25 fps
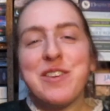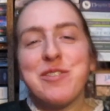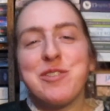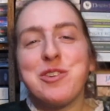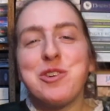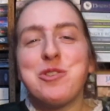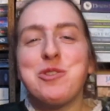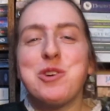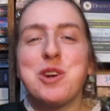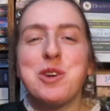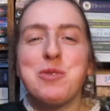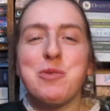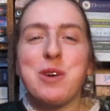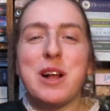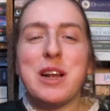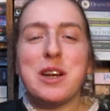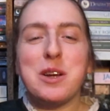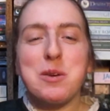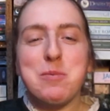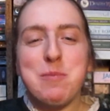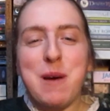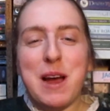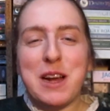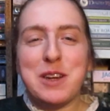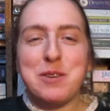everyone and
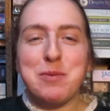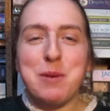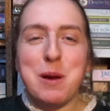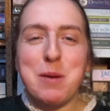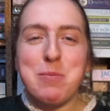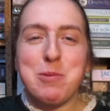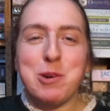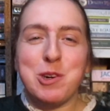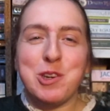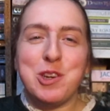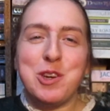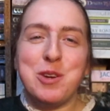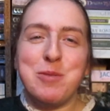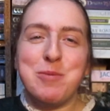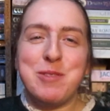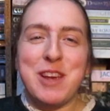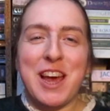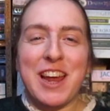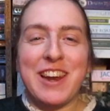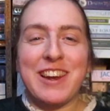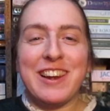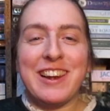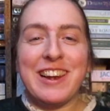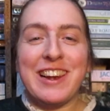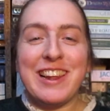welcome back to my booktube
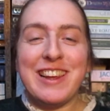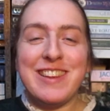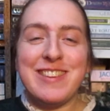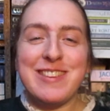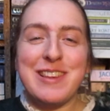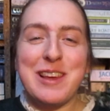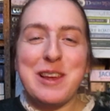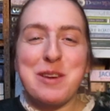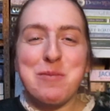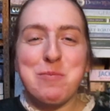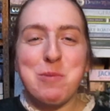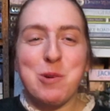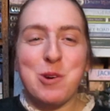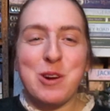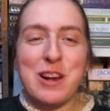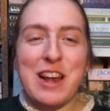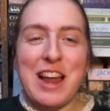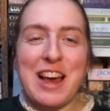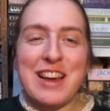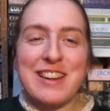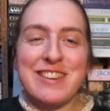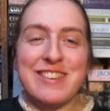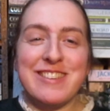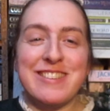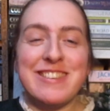channel, Lisa in
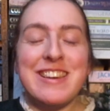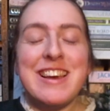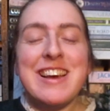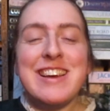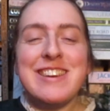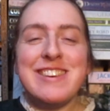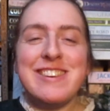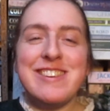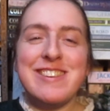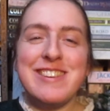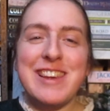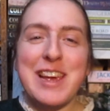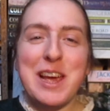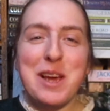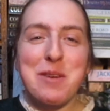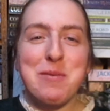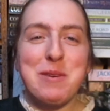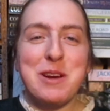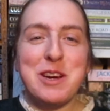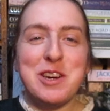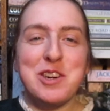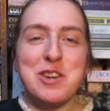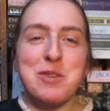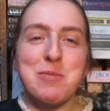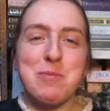Bookland. Today I'm
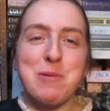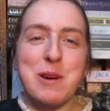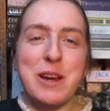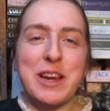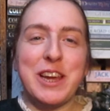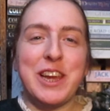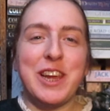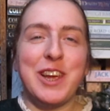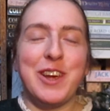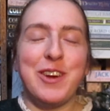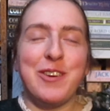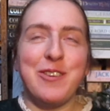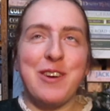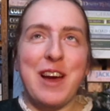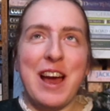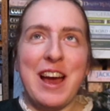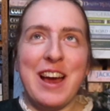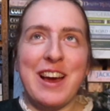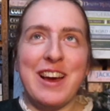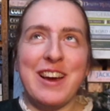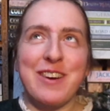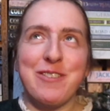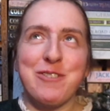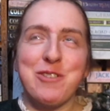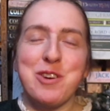here to bring you
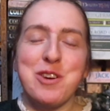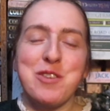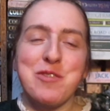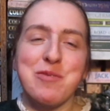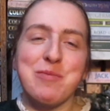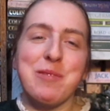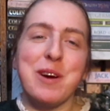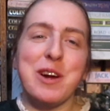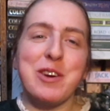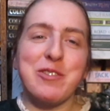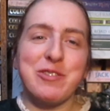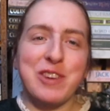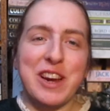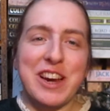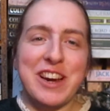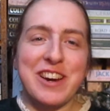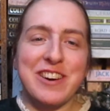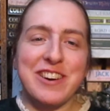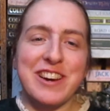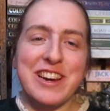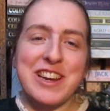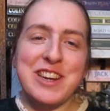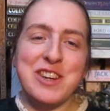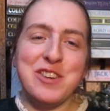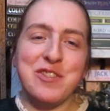one of my
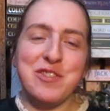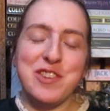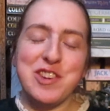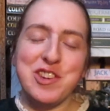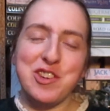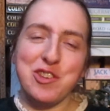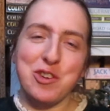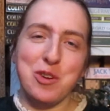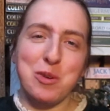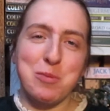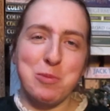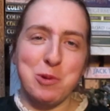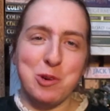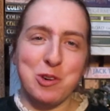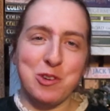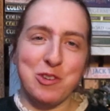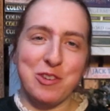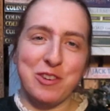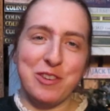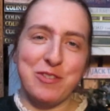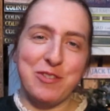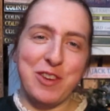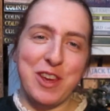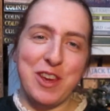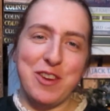rare individual book
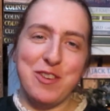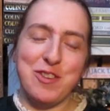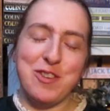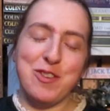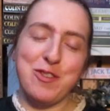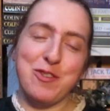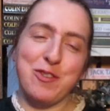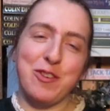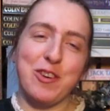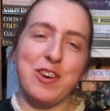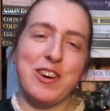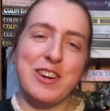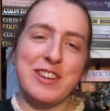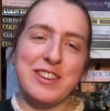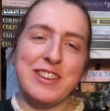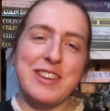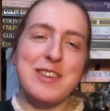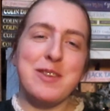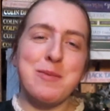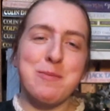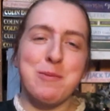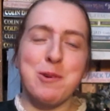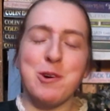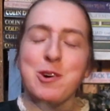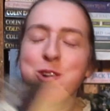reviews for
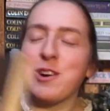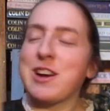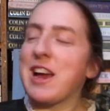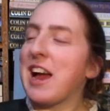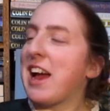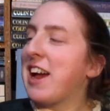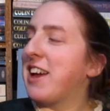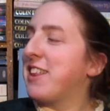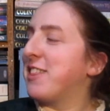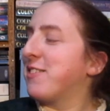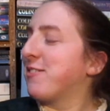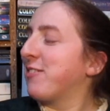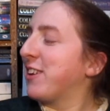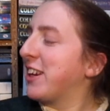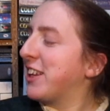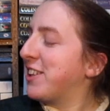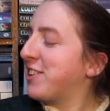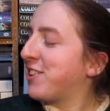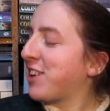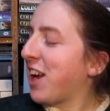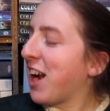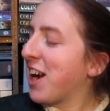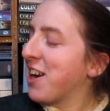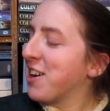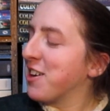this book, The Real
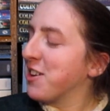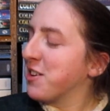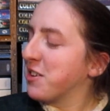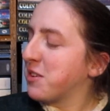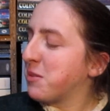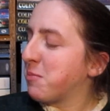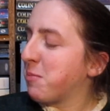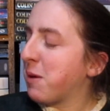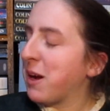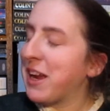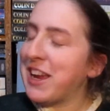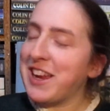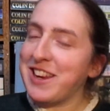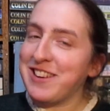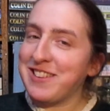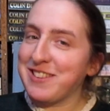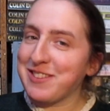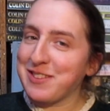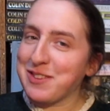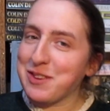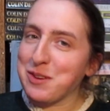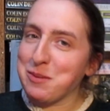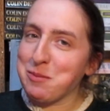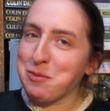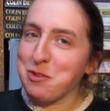Charlotte by Edith
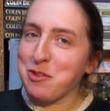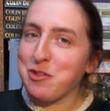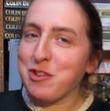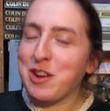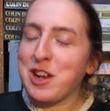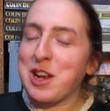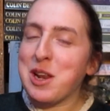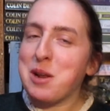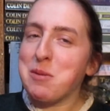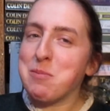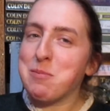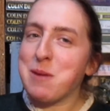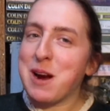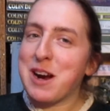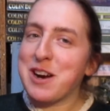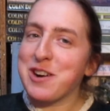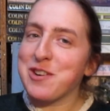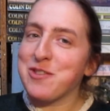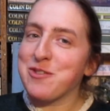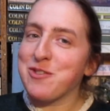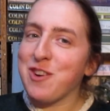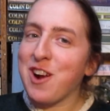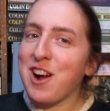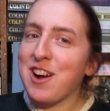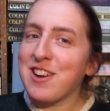Somerville and
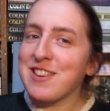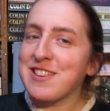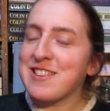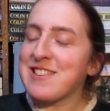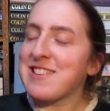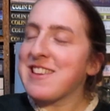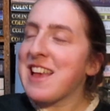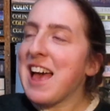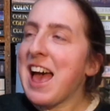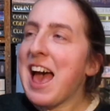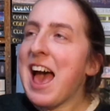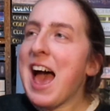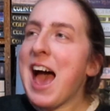Martin Ross.